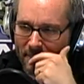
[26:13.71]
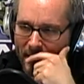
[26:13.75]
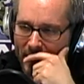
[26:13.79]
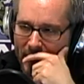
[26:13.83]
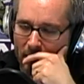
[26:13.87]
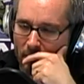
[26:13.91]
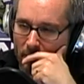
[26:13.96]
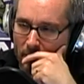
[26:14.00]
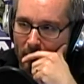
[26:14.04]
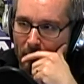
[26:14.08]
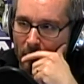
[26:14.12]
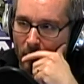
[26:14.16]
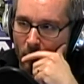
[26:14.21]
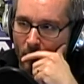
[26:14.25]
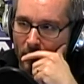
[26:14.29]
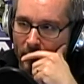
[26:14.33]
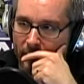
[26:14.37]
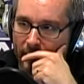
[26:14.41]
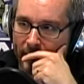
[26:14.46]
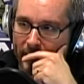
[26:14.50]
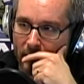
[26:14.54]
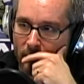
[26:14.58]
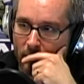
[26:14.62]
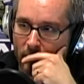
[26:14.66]
I don't remember what
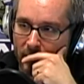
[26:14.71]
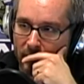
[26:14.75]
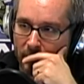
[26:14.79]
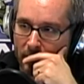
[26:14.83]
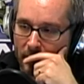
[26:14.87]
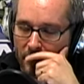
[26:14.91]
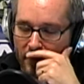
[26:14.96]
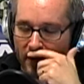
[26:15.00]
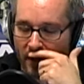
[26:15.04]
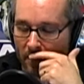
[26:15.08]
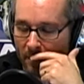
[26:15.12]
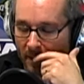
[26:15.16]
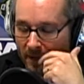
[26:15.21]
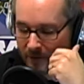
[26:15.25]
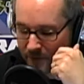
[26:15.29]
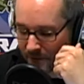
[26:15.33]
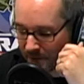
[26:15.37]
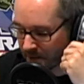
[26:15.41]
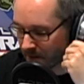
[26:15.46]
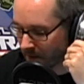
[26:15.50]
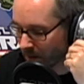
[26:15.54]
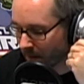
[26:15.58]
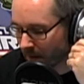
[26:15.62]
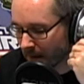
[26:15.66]
grade it was, but it was elementary
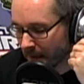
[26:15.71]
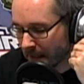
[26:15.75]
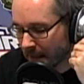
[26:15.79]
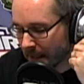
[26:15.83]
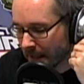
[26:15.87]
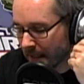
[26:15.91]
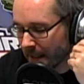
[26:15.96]
school,